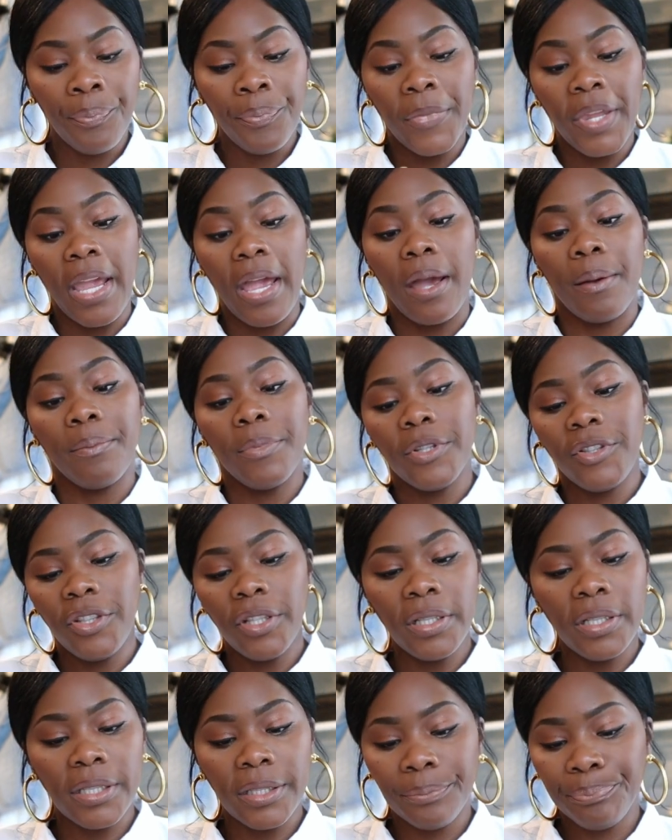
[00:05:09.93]
Yeah, but
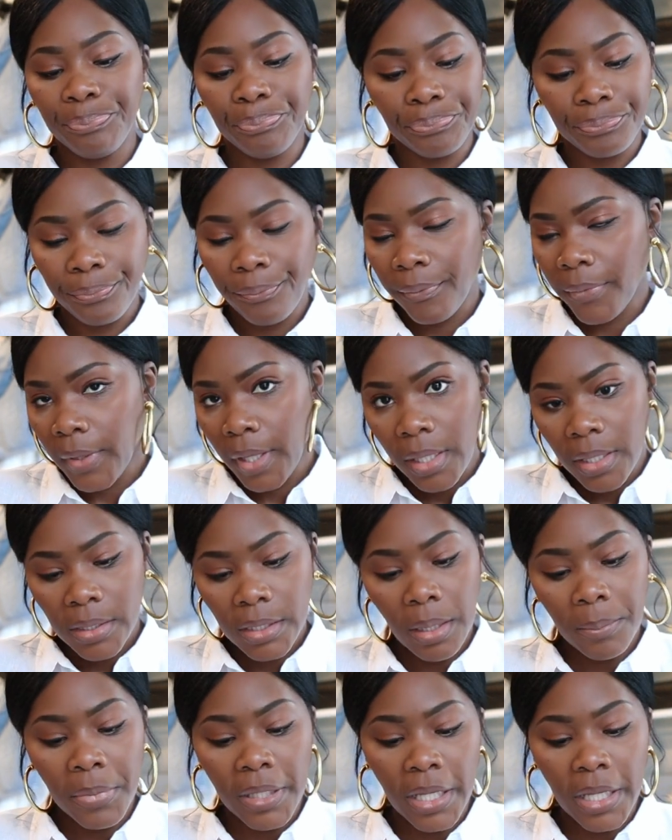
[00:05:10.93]
just some